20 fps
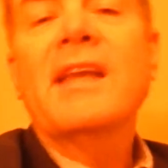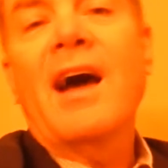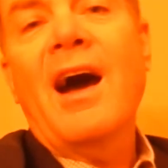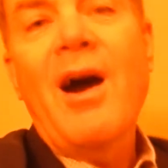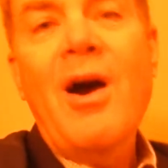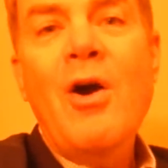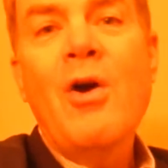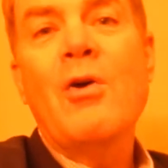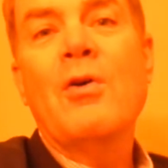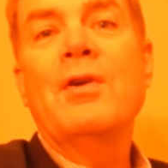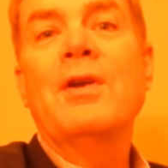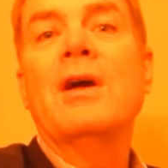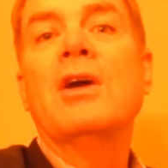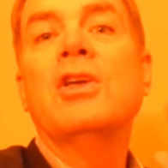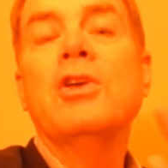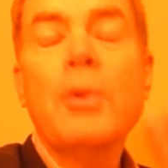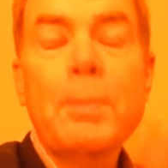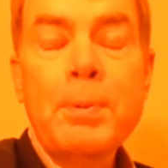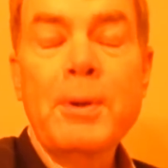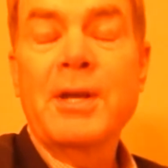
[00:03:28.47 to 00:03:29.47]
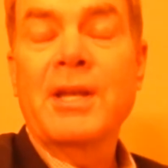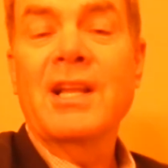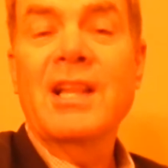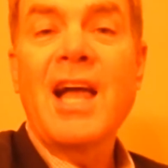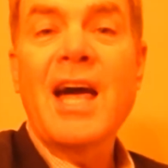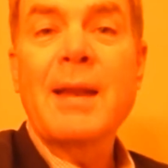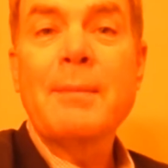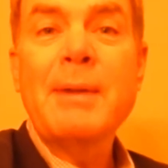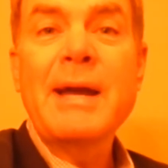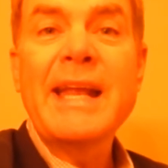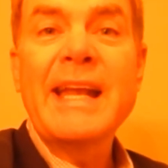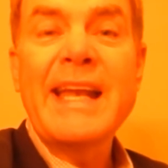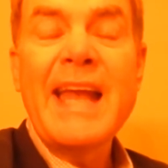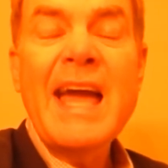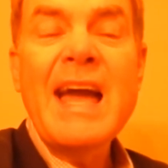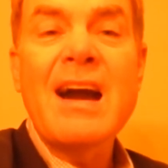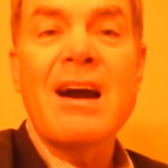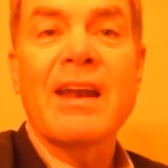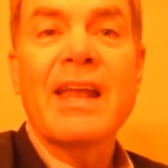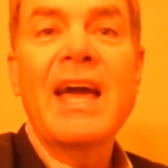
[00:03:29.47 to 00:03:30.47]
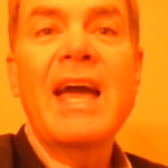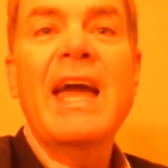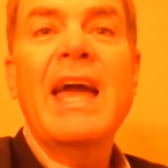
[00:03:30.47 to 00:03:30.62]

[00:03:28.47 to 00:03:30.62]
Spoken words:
to Own, you're putting a lot of money down.